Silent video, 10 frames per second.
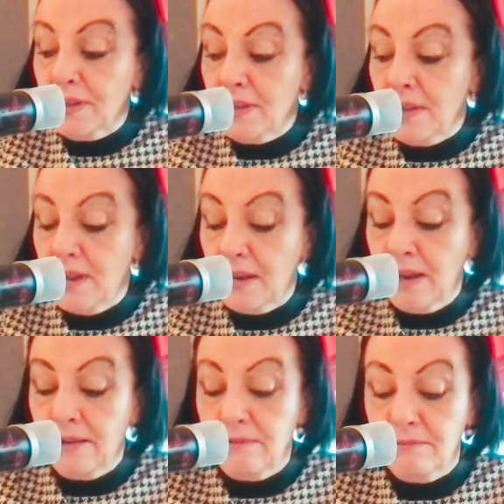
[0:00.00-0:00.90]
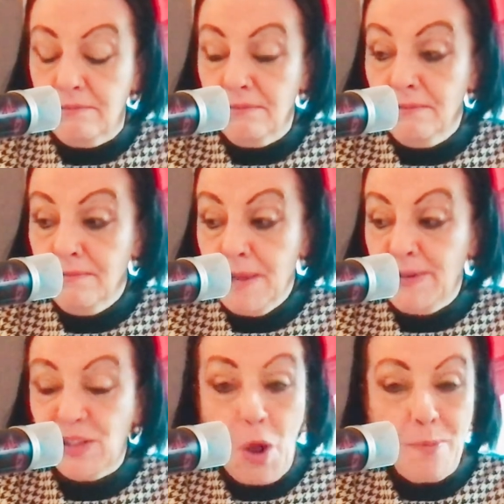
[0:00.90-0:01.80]
they can maybe
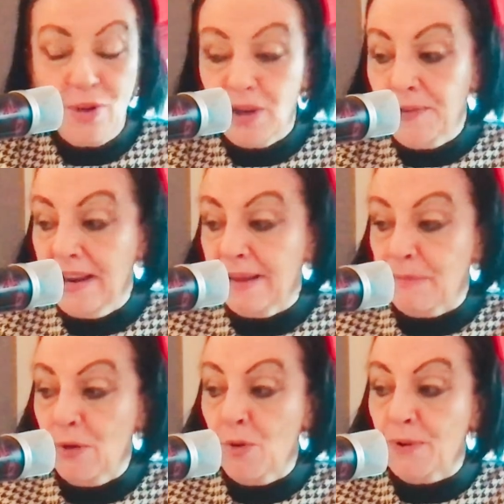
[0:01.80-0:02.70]
comment on the link below.